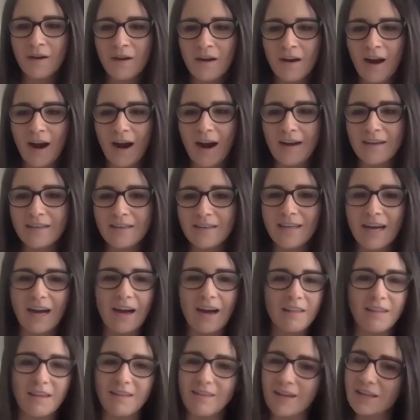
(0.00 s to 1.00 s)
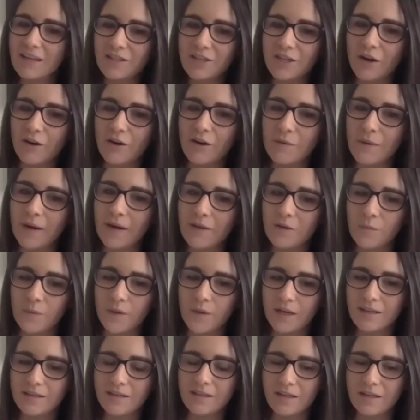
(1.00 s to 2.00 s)
And that, I think that's the only way that
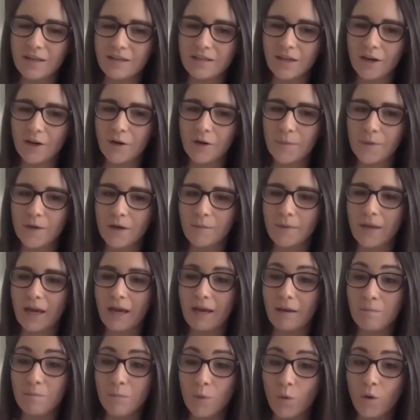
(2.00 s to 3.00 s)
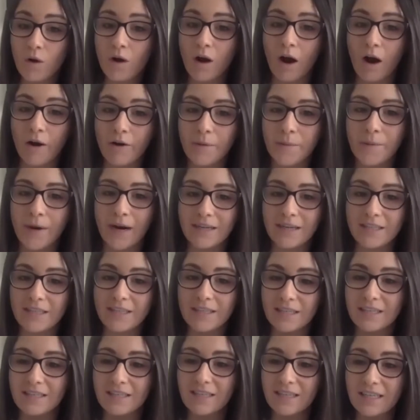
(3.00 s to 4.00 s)
we can start to open up getting more
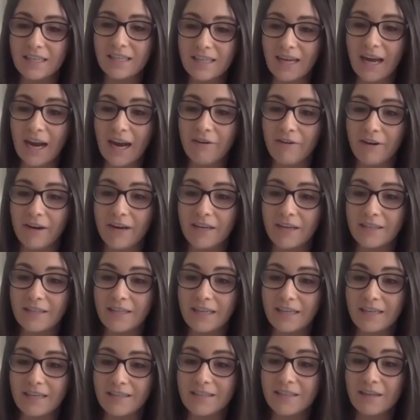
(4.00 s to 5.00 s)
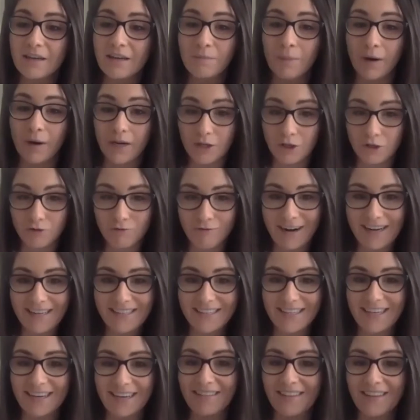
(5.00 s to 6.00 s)
chiropractors into these areas, is by
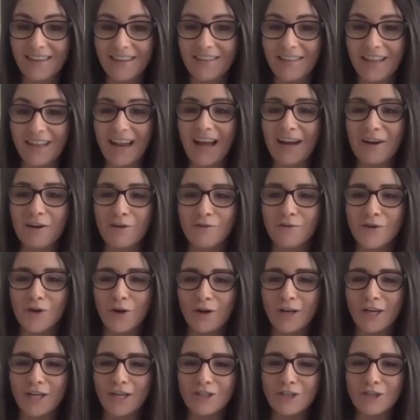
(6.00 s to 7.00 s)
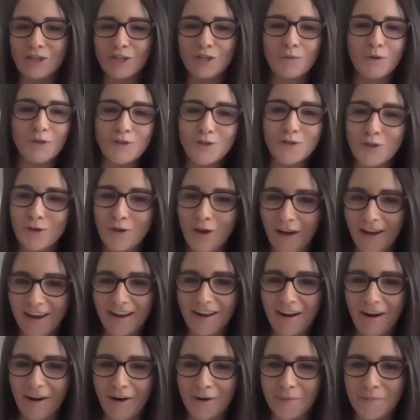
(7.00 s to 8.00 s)
addressing the lack of knowledge. Because the ones who
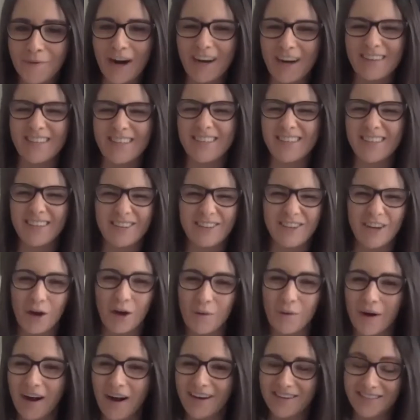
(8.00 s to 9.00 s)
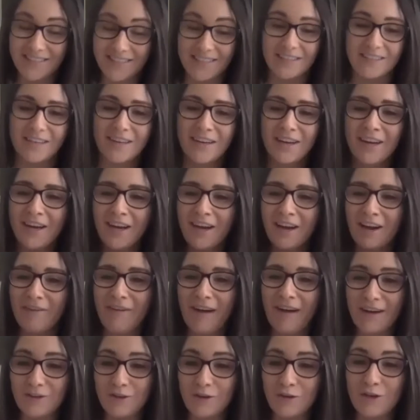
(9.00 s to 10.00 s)
like chiropractors and know us and have
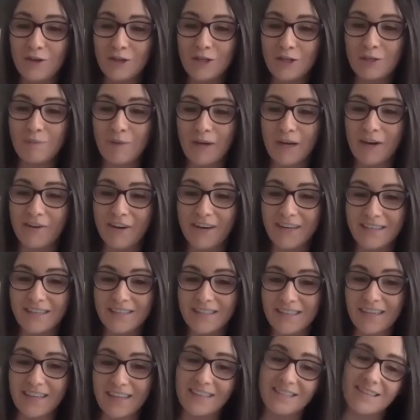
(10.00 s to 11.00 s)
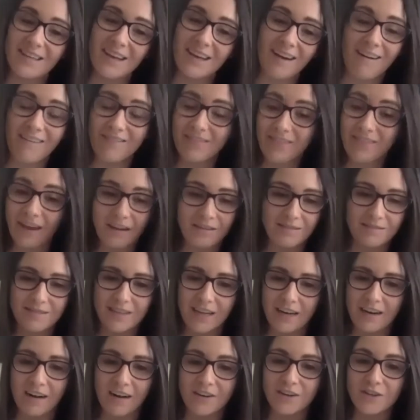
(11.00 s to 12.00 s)
had good experiences, they're
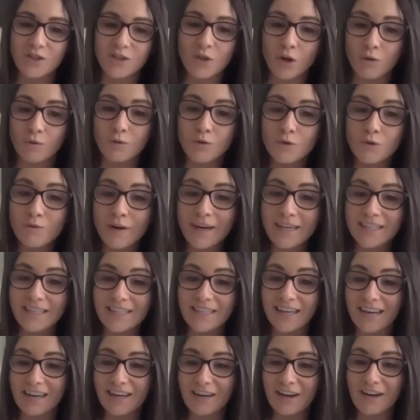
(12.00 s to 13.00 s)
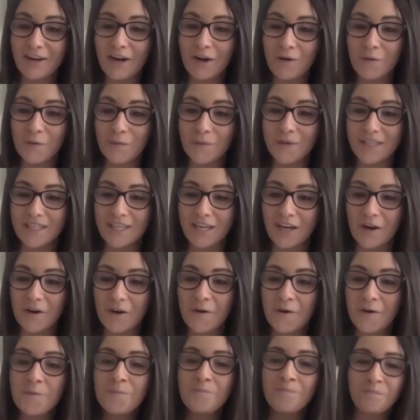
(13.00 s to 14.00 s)
kind of sold already. They know what we do.
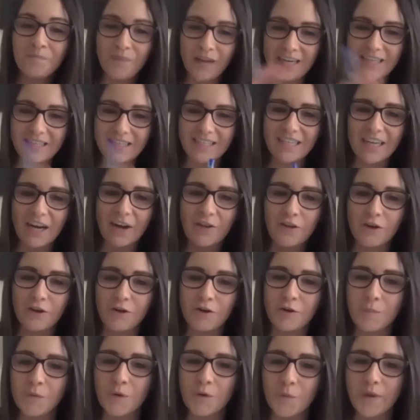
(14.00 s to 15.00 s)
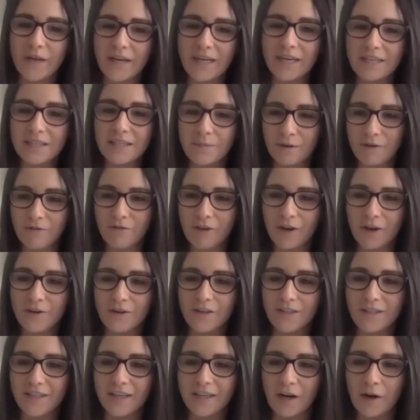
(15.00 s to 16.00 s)
It's the other group that we need to be
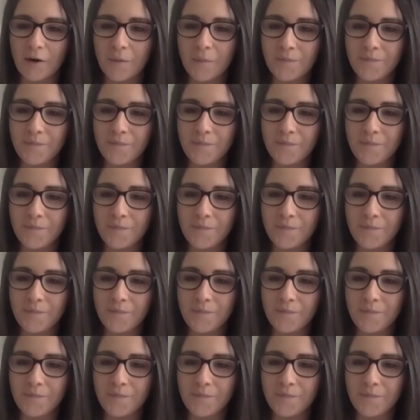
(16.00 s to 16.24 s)
focusing on.